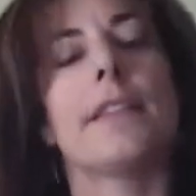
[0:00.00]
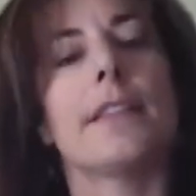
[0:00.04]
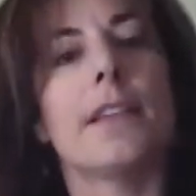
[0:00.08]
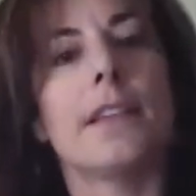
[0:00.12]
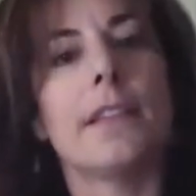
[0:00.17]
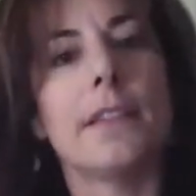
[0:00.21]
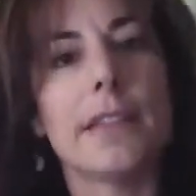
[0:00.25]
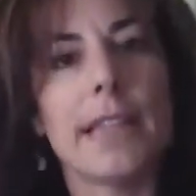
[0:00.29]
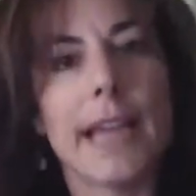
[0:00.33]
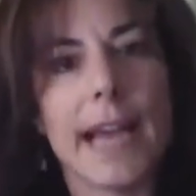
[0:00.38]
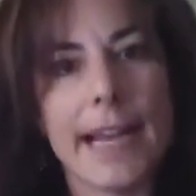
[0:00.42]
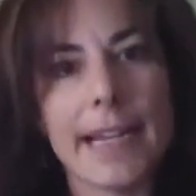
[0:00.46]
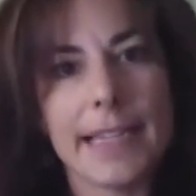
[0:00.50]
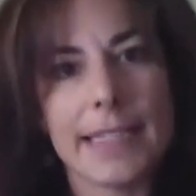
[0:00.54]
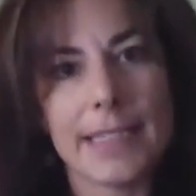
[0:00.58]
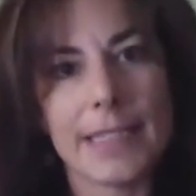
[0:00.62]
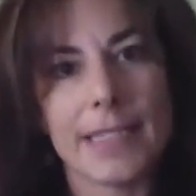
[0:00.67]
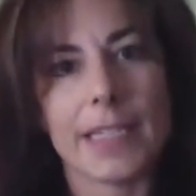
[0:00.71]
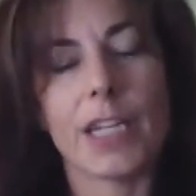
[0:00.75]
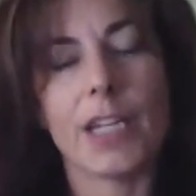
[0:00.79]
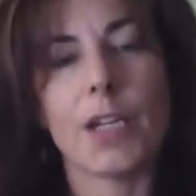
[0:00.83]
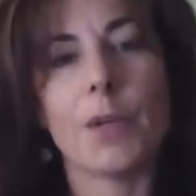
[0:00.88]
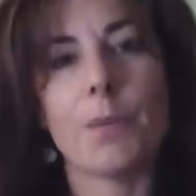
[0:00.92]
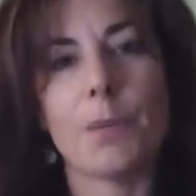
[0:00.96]
The
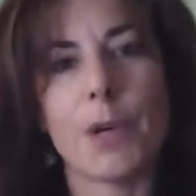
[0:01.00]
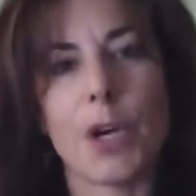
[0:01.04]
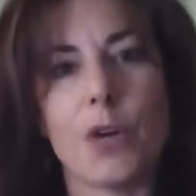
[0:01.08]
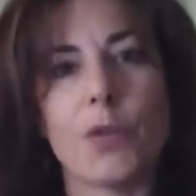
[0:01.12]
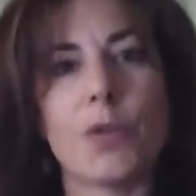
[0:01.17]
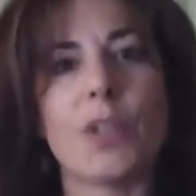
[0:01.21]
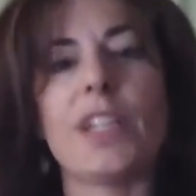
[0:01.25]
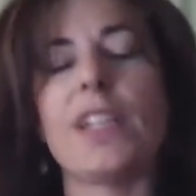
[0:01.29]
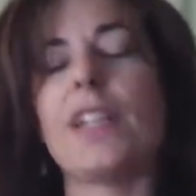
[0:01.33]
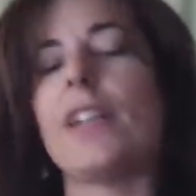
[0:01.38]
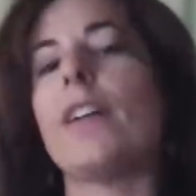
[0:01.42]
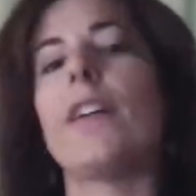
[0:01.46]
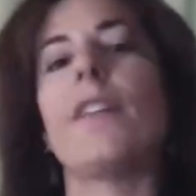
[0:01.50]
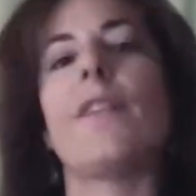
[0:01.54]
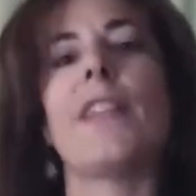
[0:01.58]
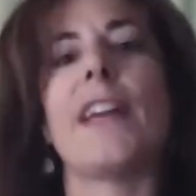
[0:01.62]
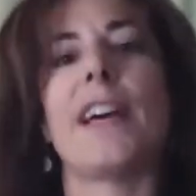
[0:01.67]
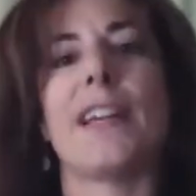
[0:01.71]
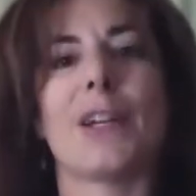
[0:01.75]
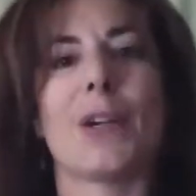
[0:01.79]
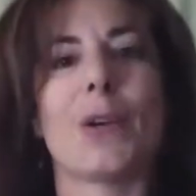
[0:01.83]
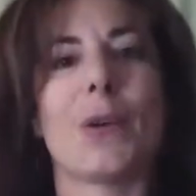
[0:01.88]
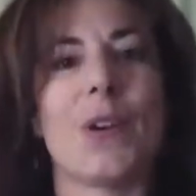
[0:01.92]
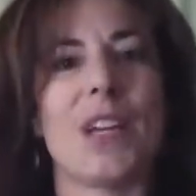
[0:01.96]
last component of
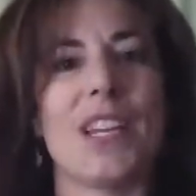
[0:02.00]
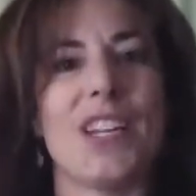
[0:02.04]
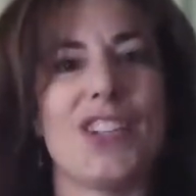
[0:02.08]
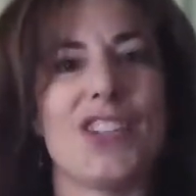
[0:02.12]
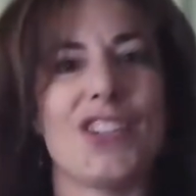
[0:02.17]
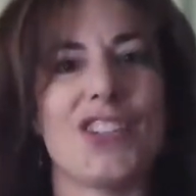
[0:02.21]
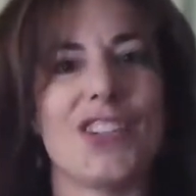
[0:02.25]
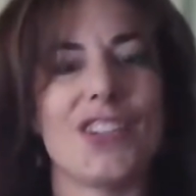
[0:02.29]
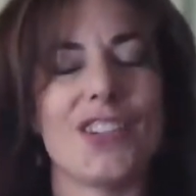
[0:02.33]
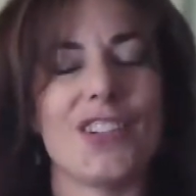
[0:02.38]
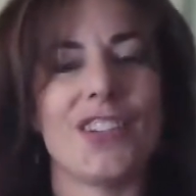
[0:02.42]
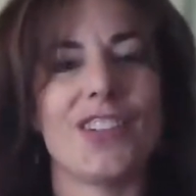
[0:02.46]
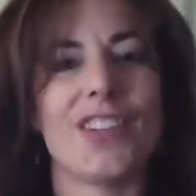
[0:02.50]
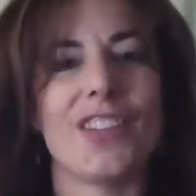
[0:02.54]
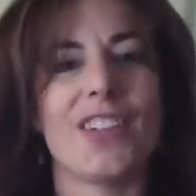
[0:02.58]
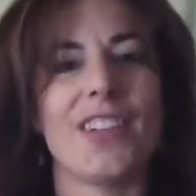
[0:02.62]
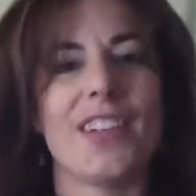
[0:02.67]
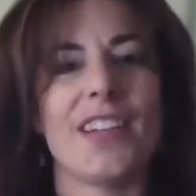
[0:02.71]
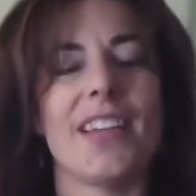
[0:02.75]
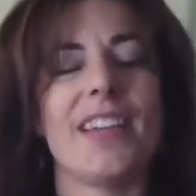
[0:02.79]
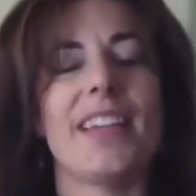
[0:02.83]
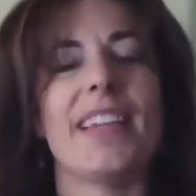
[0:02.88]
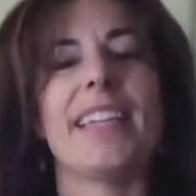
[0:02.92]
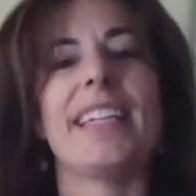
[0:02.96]
that equation
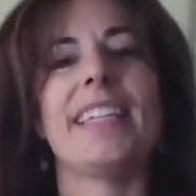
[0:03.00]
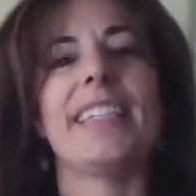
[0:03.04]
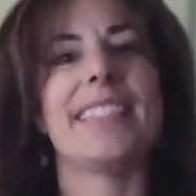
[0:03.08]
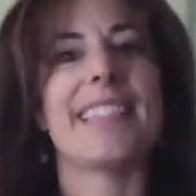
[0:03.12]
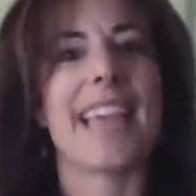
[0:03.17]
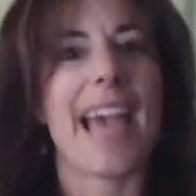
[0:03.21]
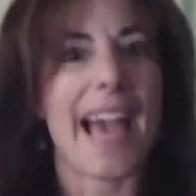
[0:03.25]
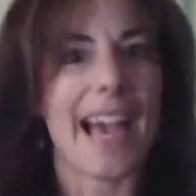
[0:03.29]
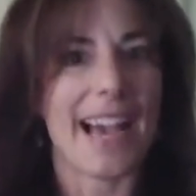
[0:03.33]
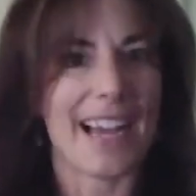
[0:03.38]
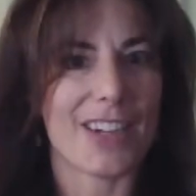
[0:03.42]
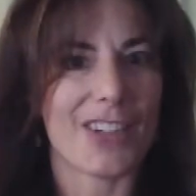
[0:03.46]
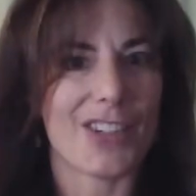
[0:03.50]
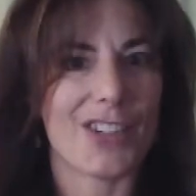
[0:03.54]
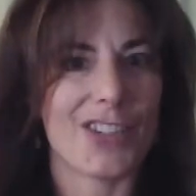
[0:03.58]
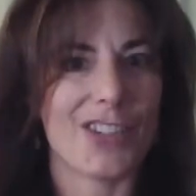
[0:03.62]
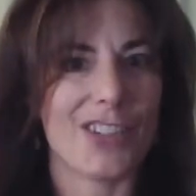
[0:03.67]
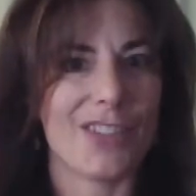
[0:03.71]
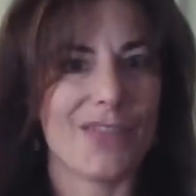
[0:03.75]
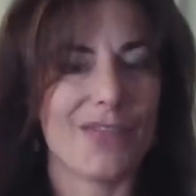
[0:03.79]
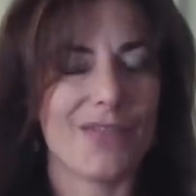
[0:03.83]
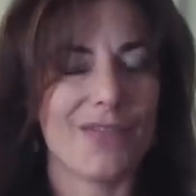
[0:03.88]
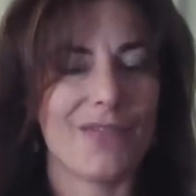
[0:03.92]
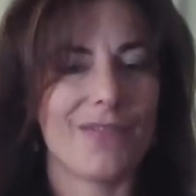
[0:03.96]
is
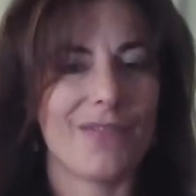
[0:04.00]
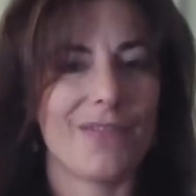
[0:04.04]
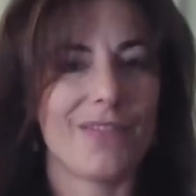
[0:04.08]
action.